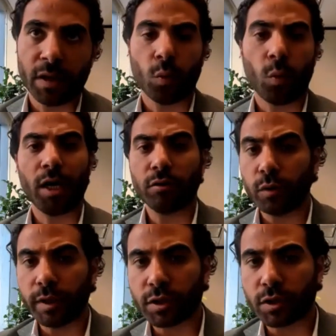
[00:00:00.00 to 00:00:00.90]
While
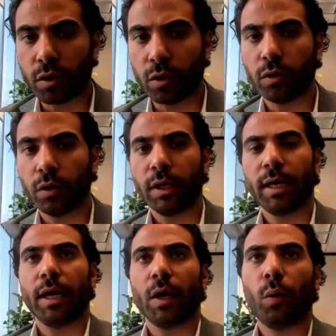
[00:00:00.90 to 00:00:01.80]
doing so,
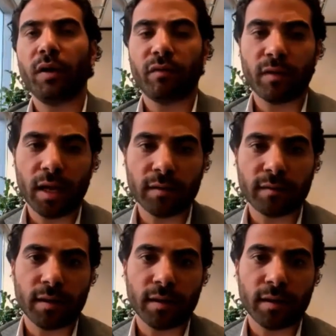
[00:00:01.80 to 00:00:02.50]
we felt